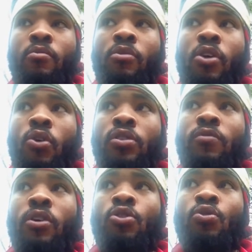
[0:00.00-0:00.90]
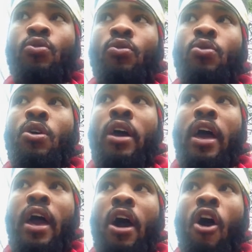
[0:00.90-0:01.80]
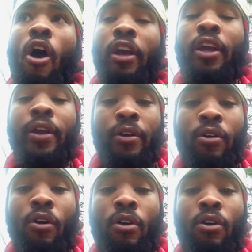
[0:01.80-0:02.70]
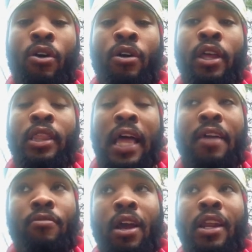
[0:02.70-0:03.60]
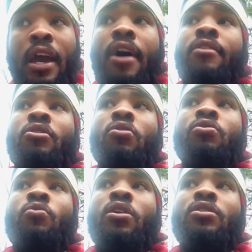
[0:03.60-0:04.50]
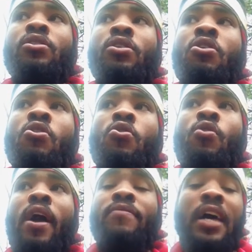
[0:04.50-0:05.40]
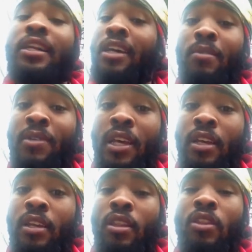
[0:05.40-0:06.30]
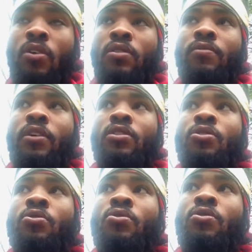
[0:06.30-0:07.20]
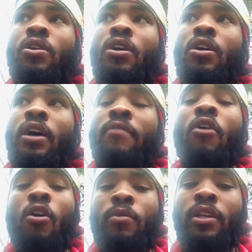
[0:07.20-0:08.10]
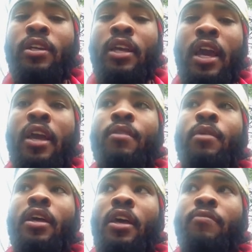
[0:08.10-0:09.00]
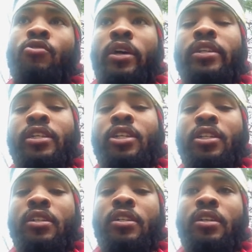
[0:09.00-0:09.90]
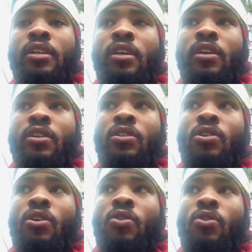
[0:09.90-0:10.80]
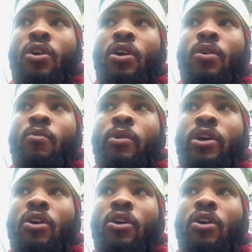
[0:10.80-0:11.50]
Those of us who are here in life right now, and those of us who have not come yet, and those of us who have already came and have transitioned. So we